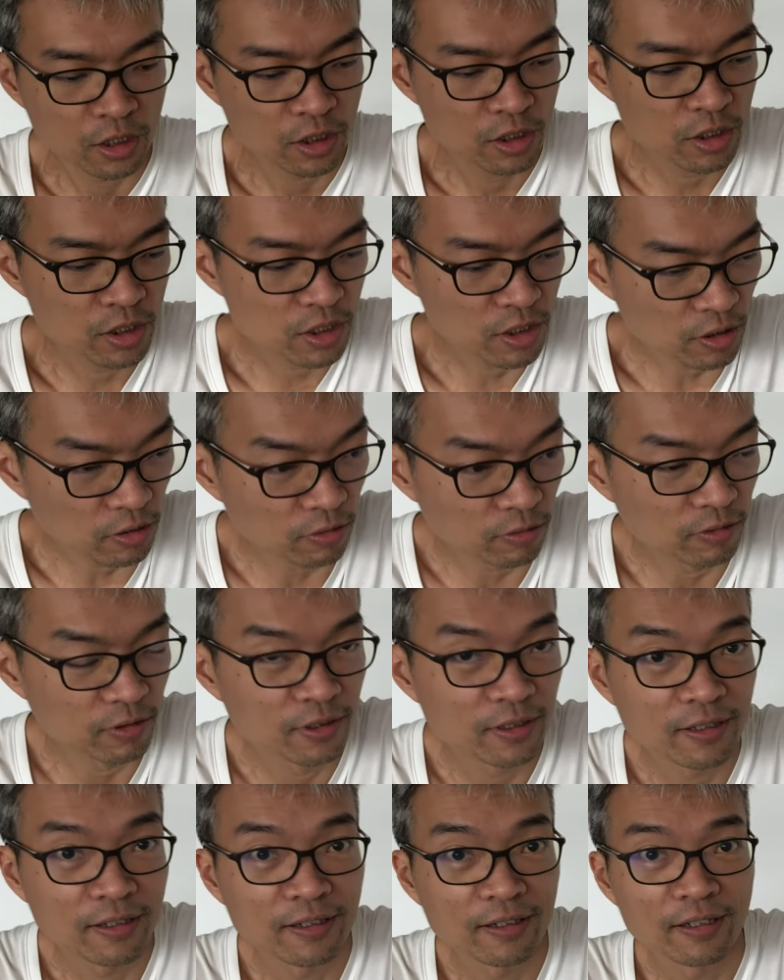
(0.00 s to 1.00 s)
So,
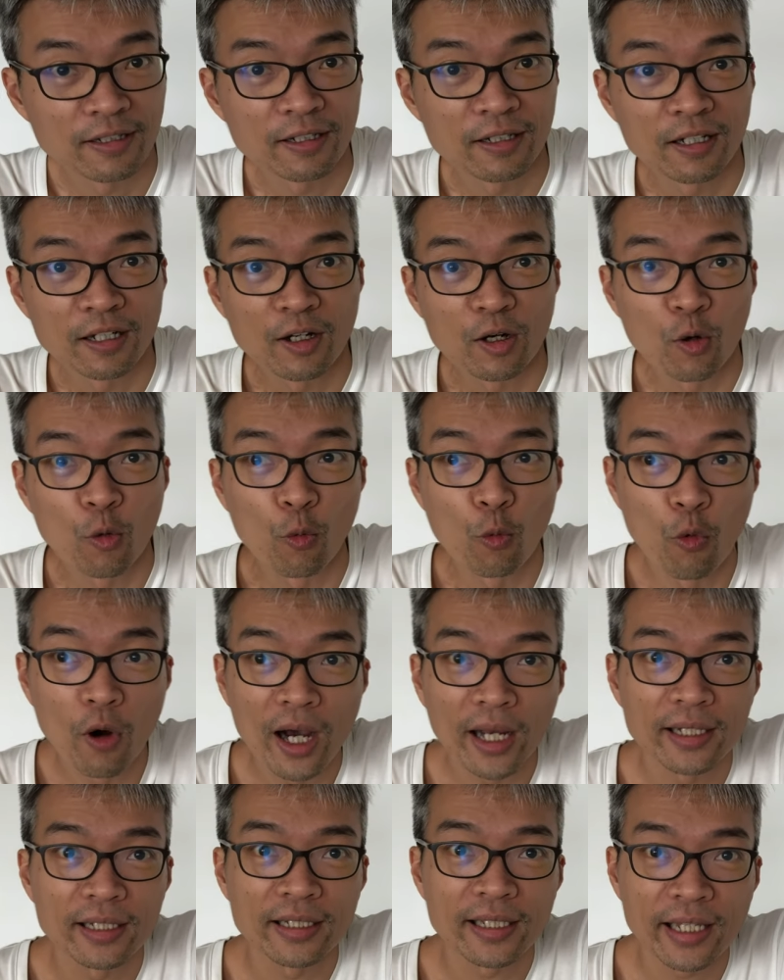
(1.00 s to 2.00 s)

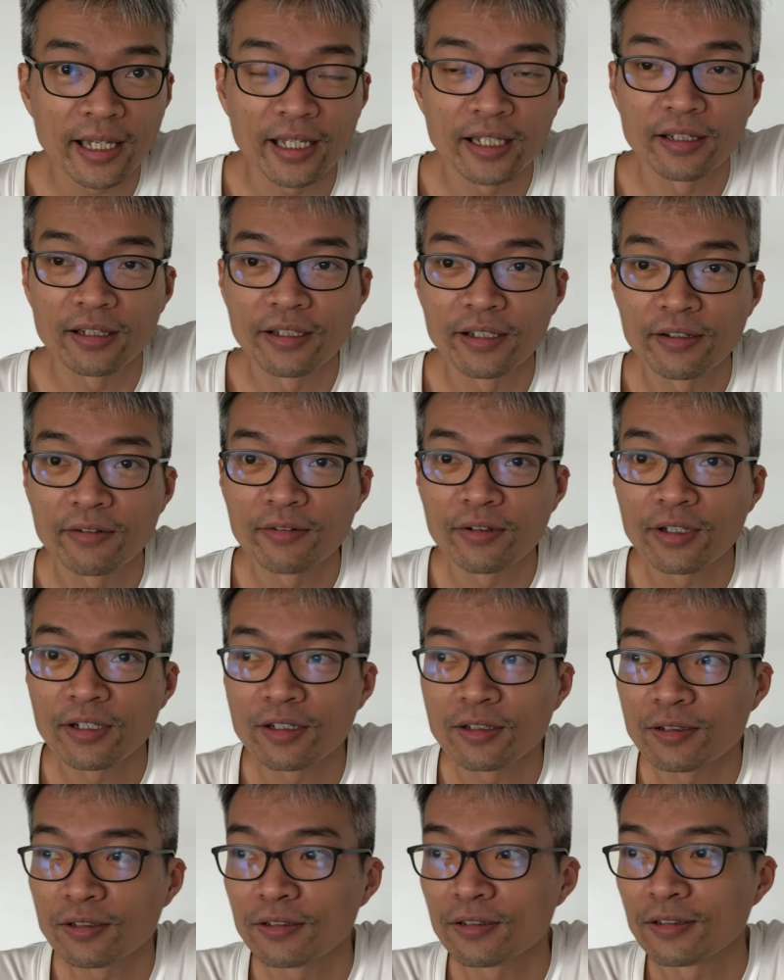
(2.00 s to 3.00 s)
what can
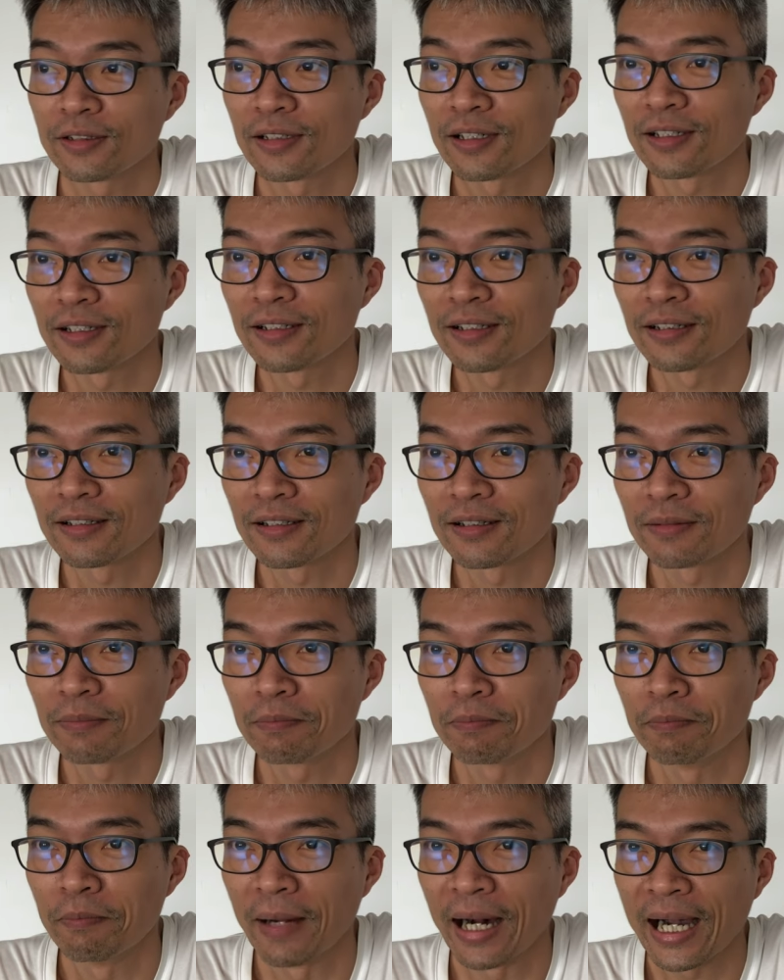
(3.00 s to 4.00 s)
derail
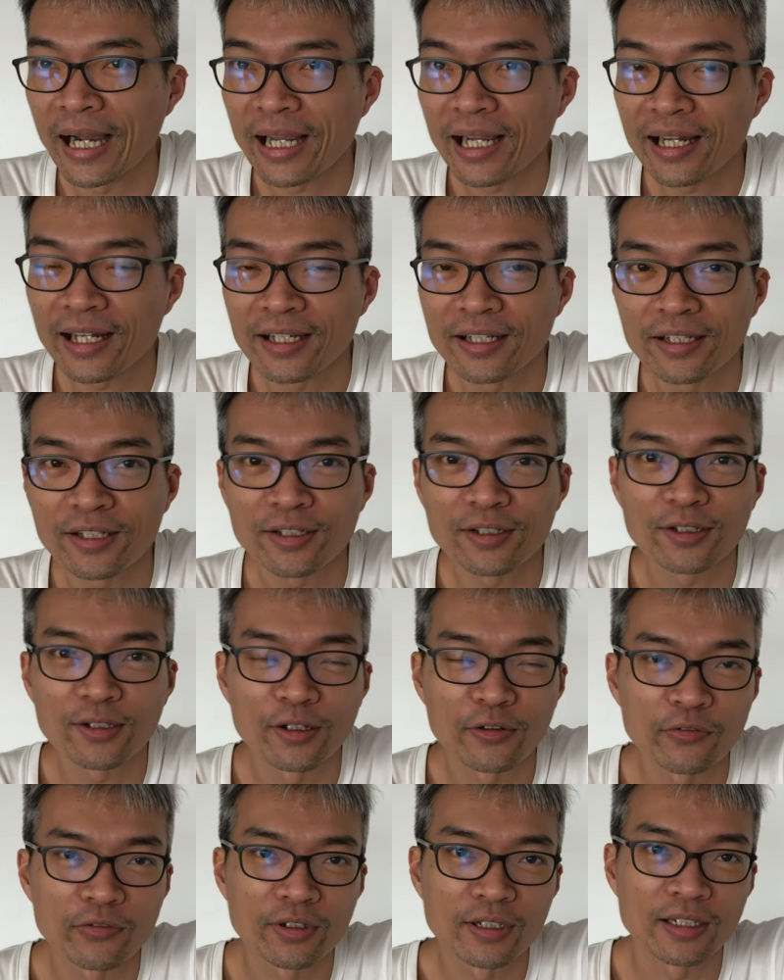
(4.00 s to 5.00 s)
my idea
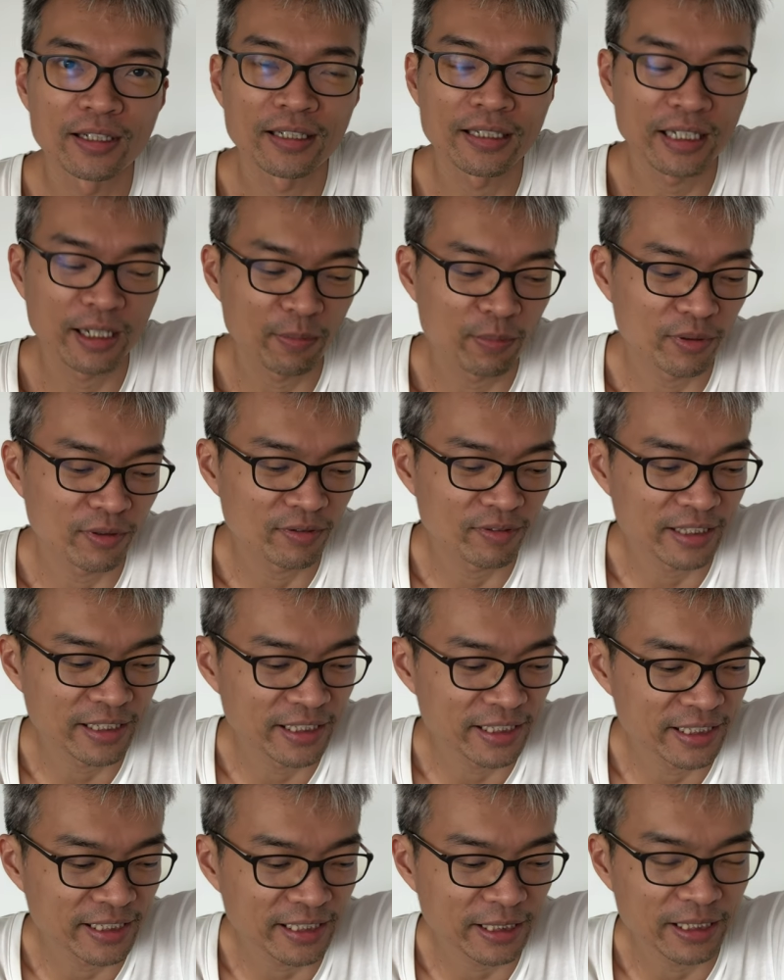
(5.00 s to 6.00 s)
of Keppel
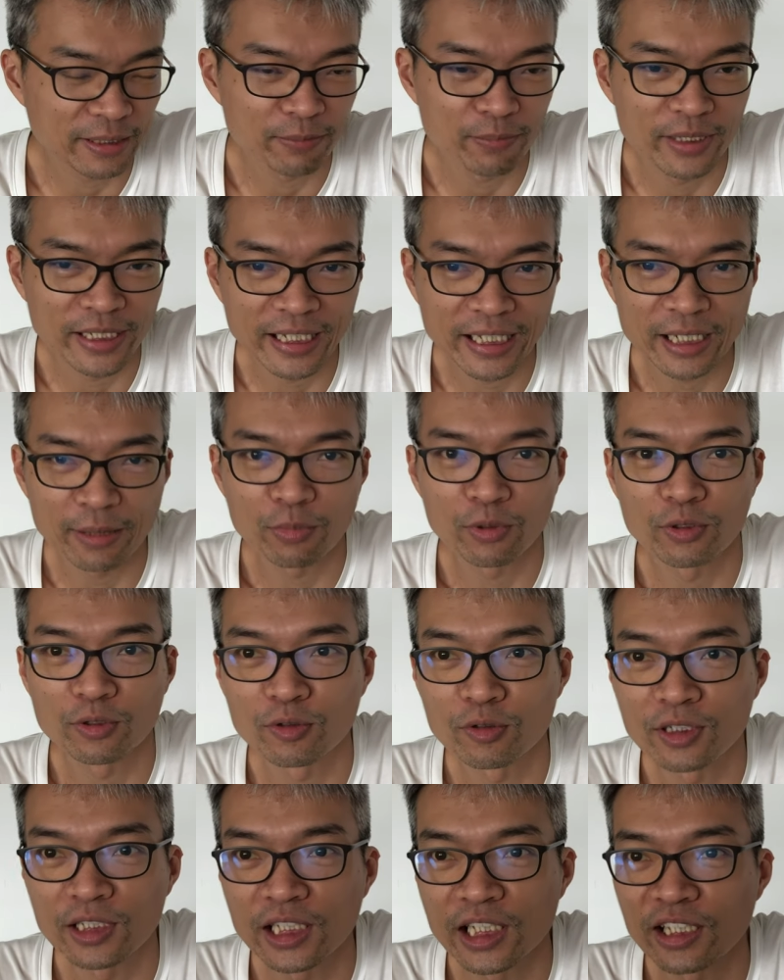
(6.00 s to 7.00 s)
DC being able
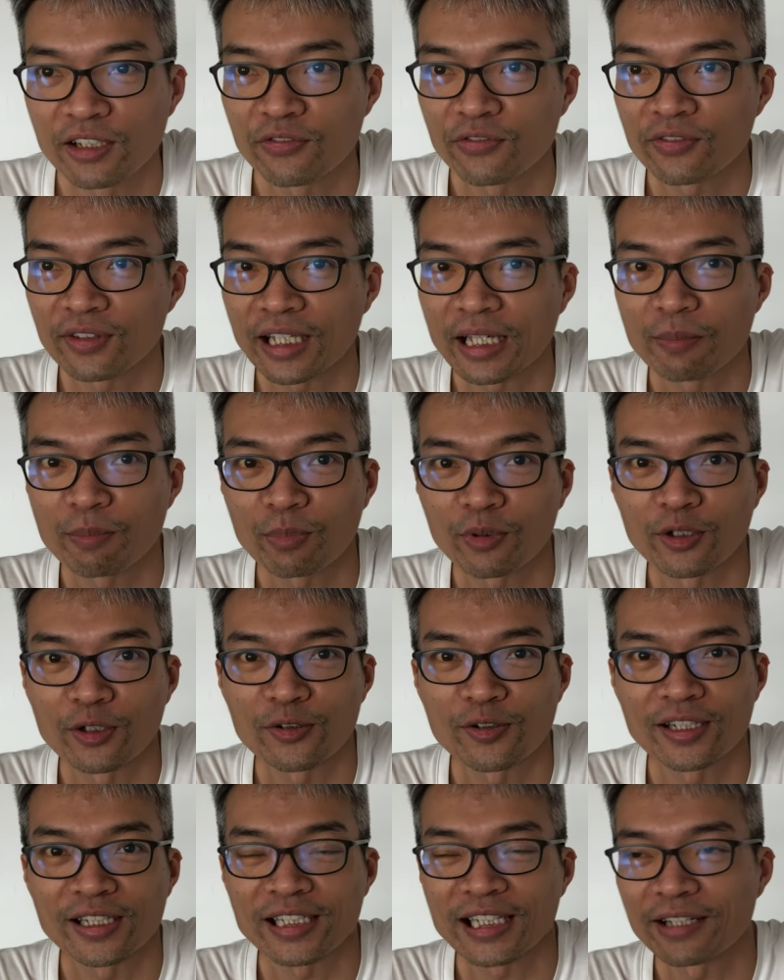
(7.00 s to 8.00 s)
to give
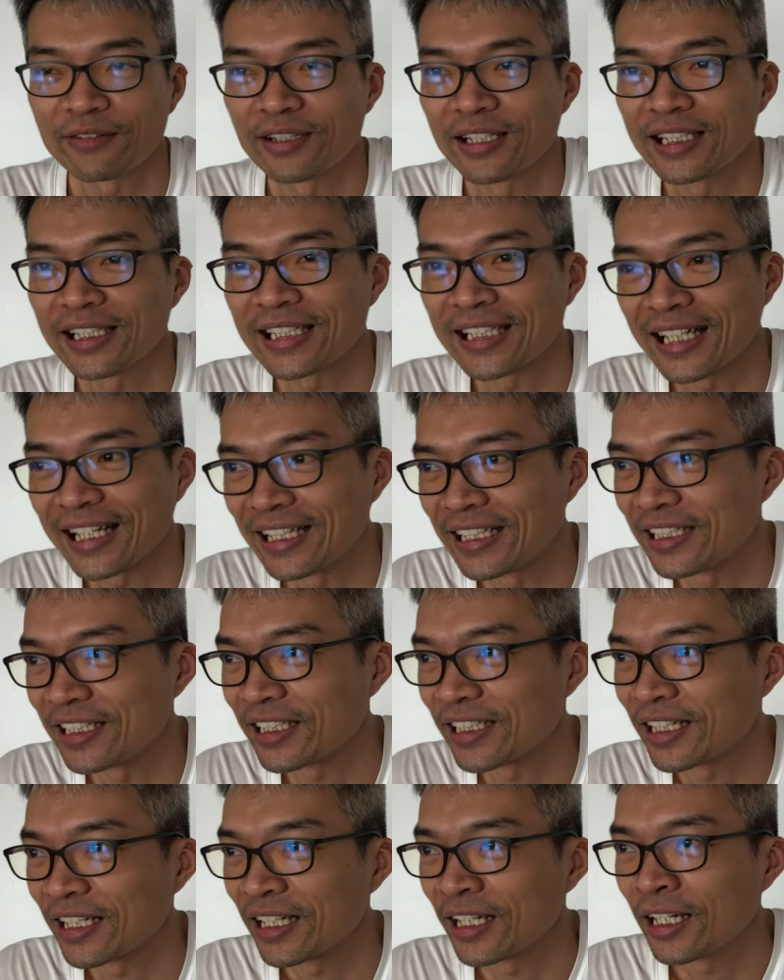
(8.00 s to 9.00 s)
10.37
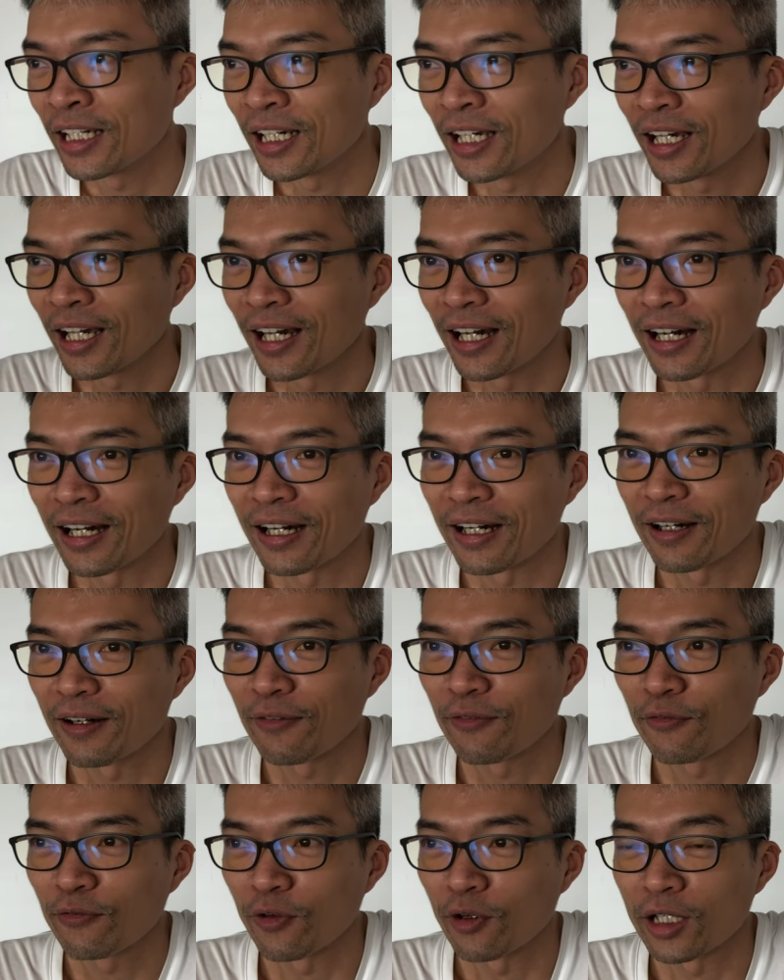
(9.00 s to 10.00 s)
cents
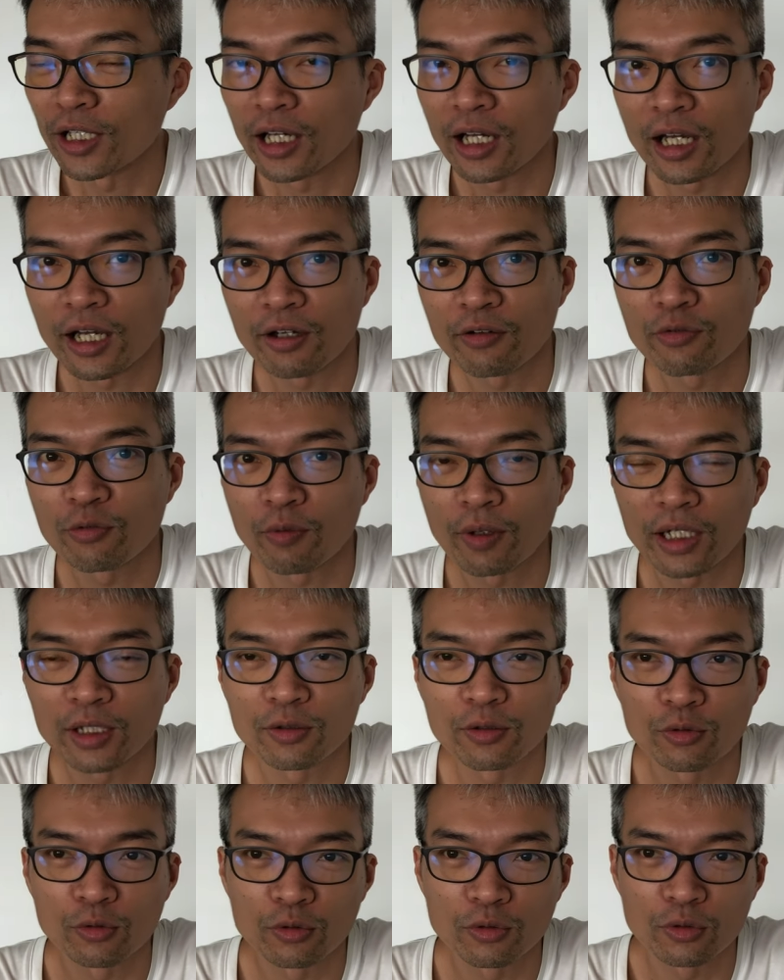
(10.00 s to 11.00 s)
for their
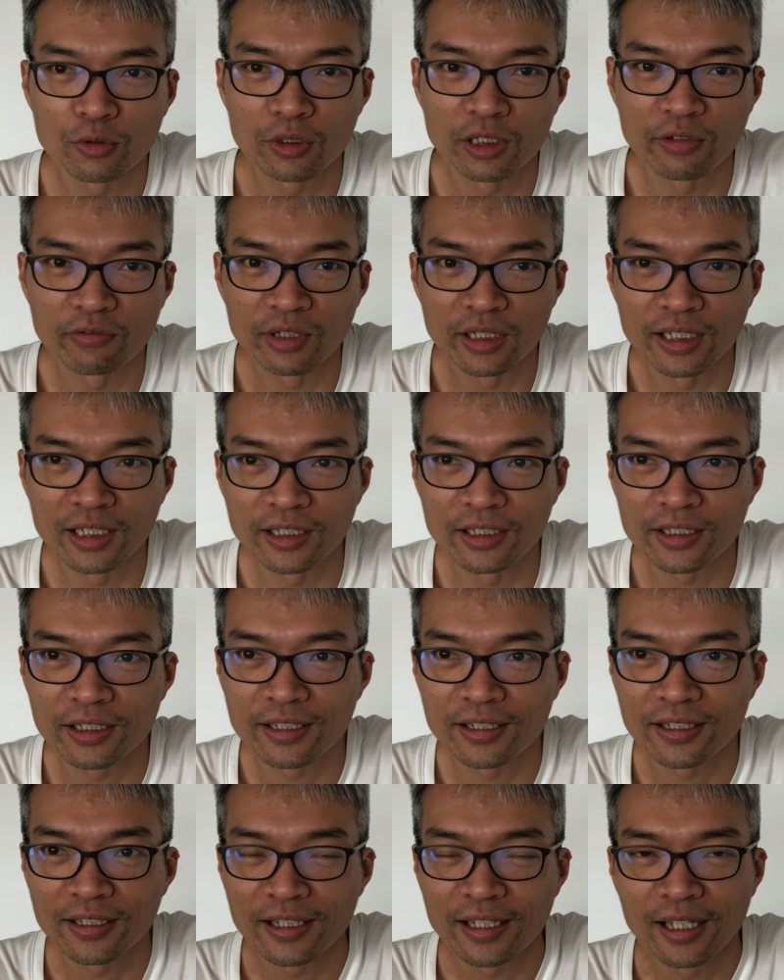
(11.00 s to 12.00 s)
FY22
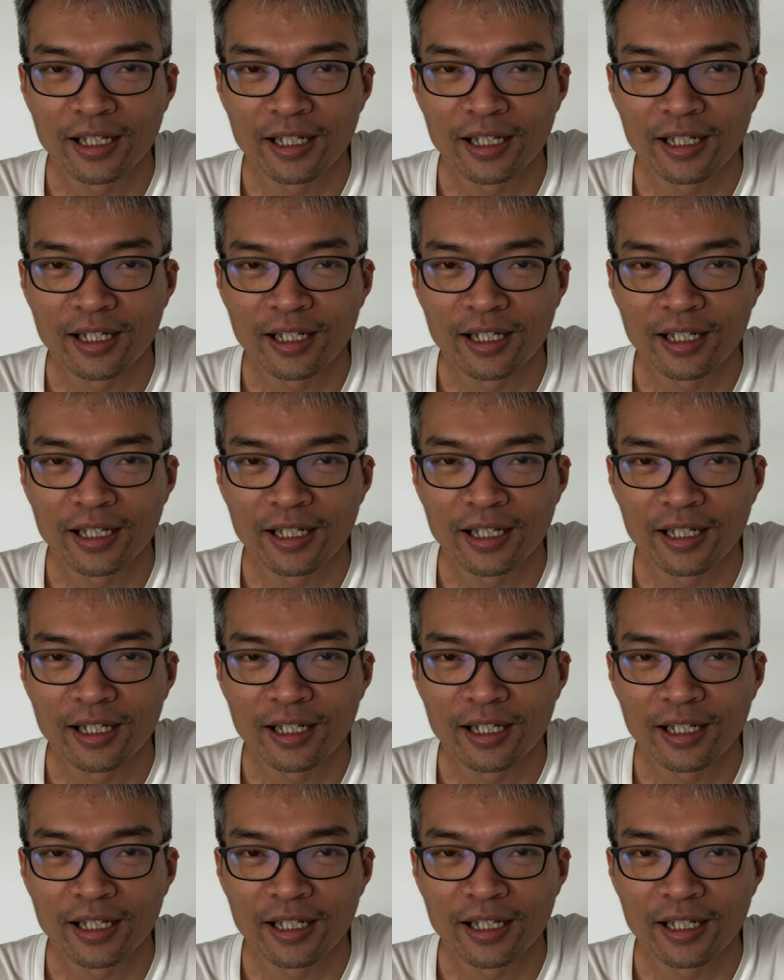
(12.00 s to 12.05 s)
dividends?